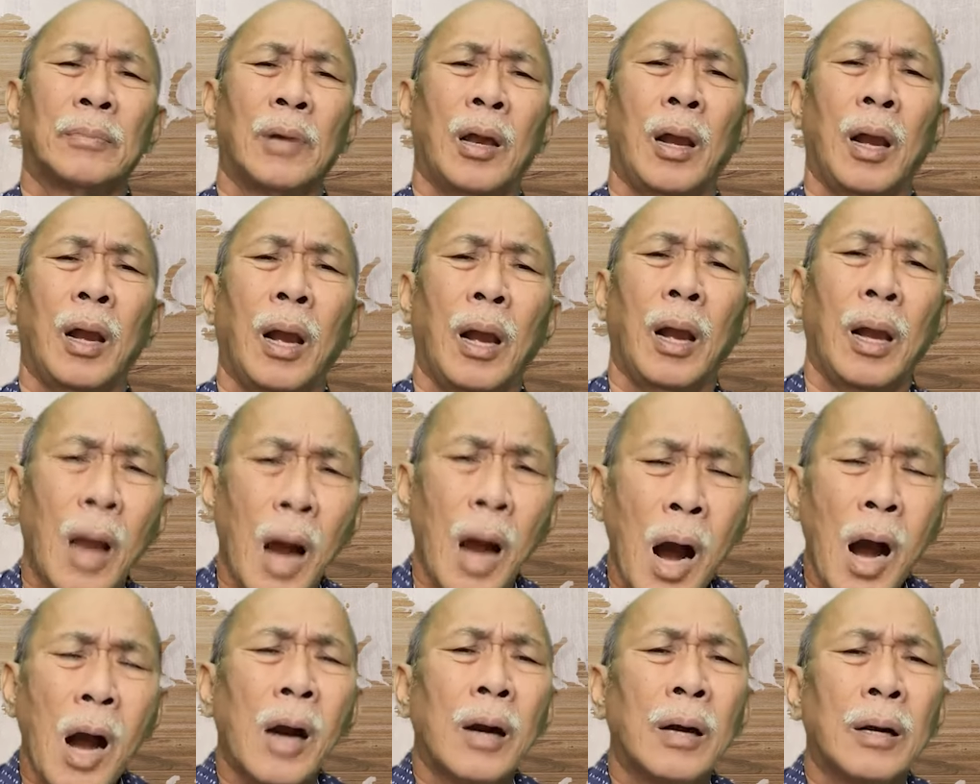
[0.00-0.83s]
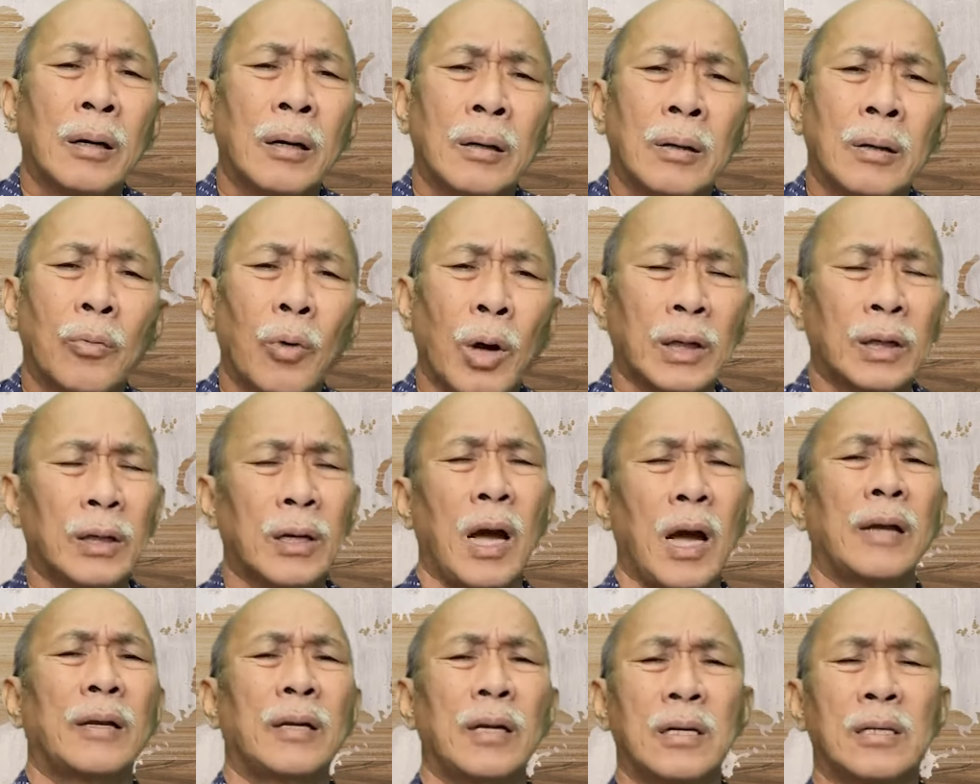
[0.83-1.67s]
Learn what
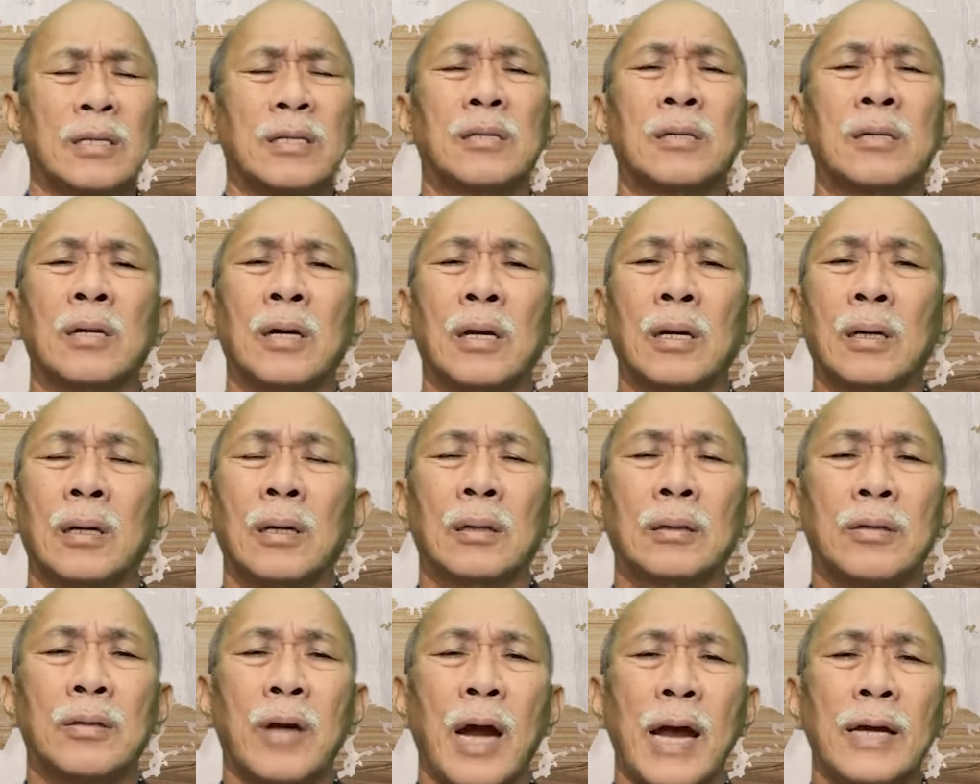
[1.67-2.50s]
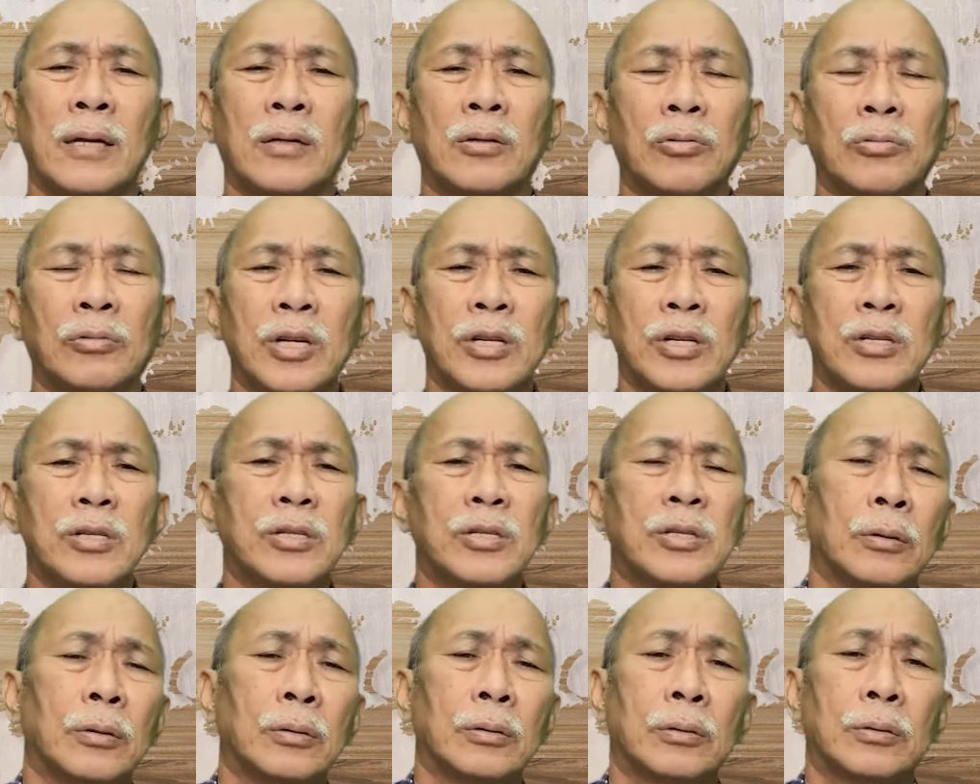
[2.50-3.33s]
God is trying to teach
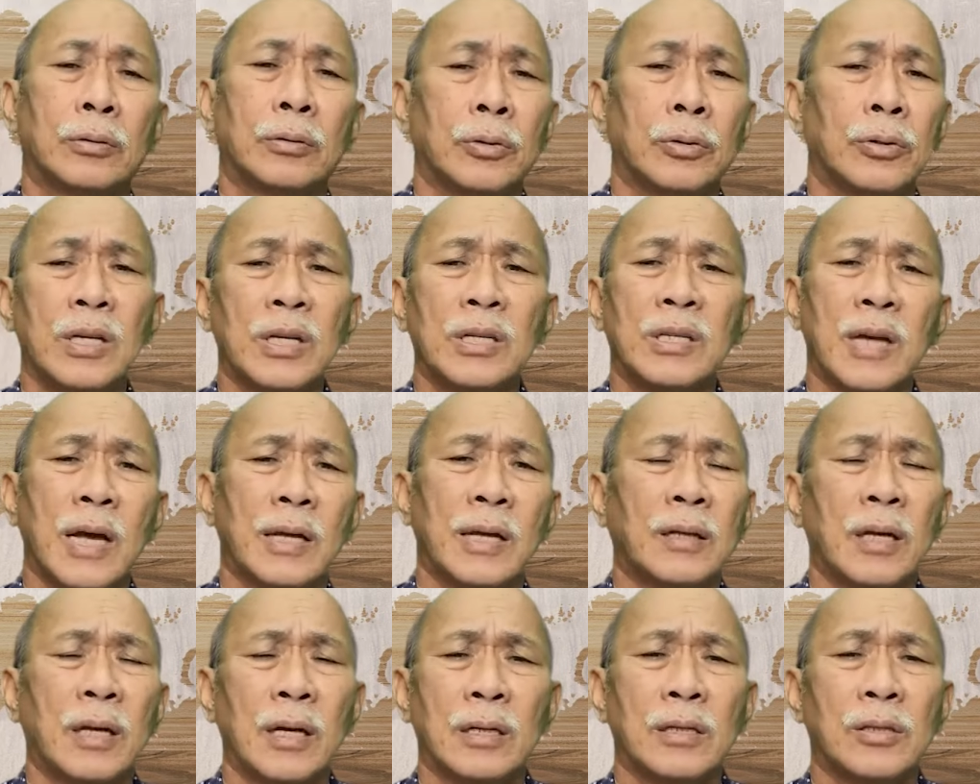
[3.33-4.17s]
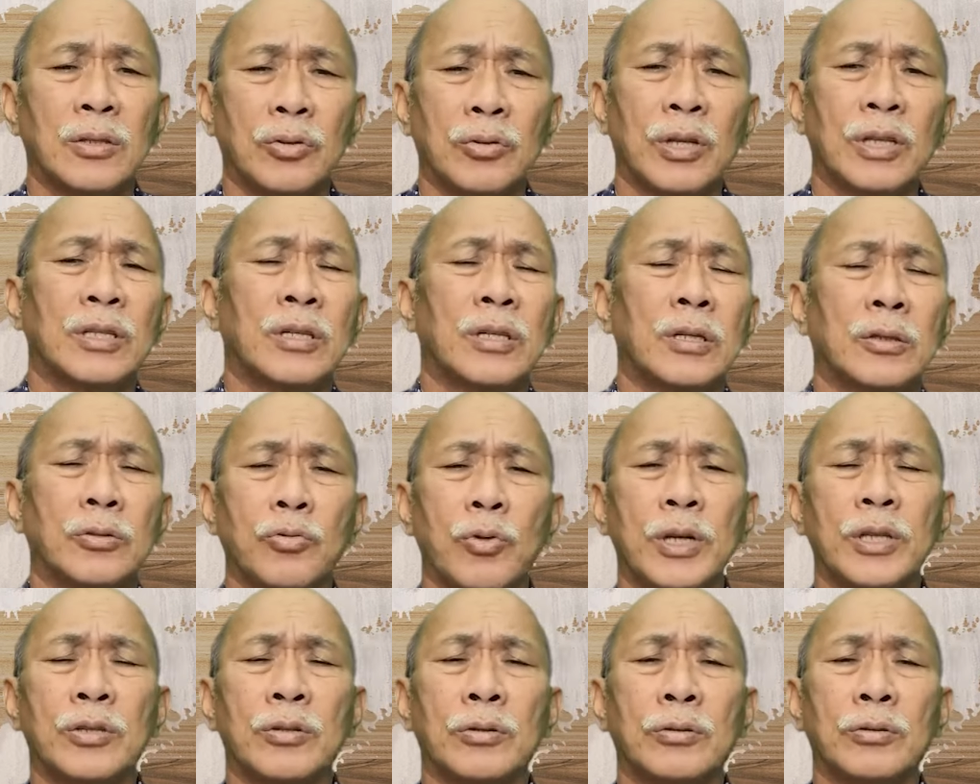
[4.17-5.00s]
you through this setting, through this
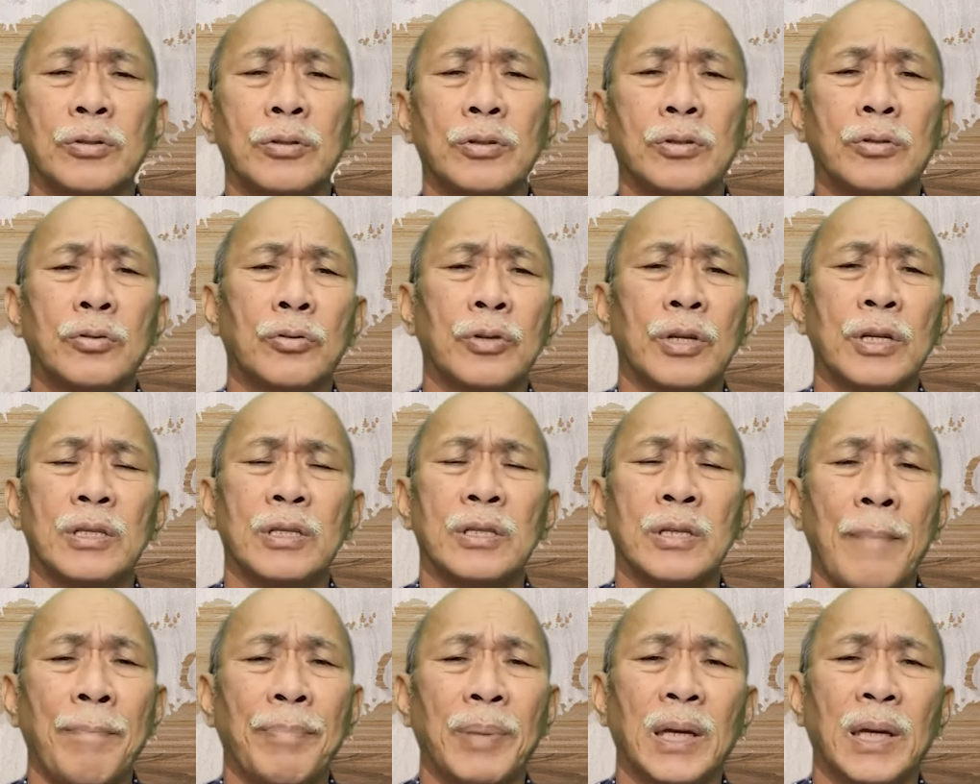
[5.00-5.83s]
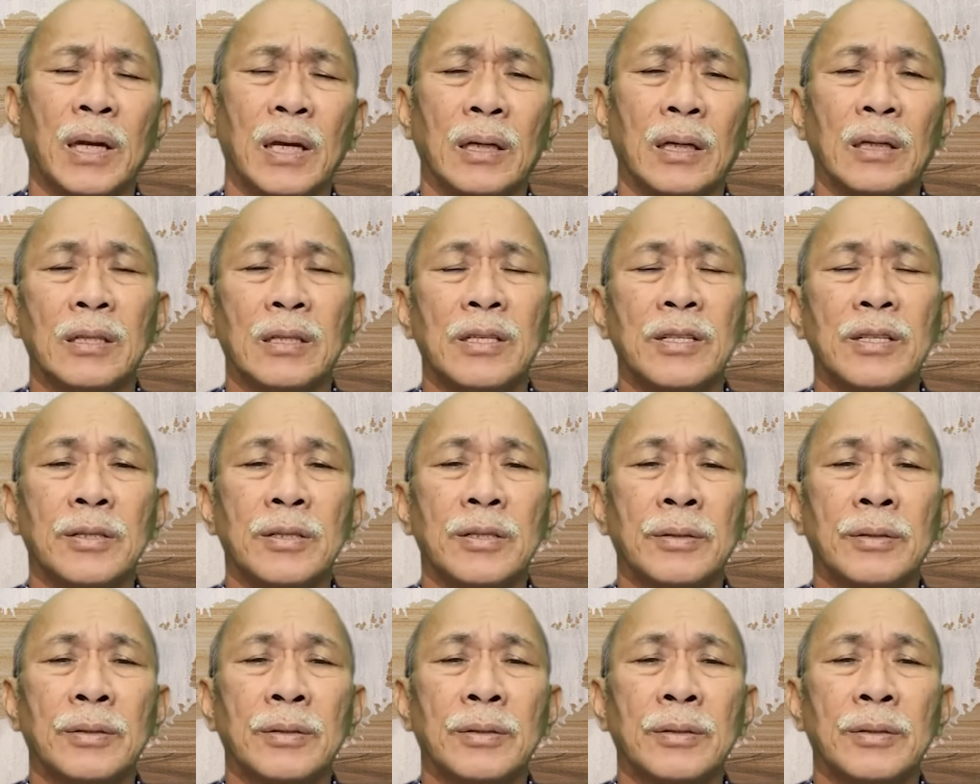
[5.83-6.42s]
situation, through these happenings.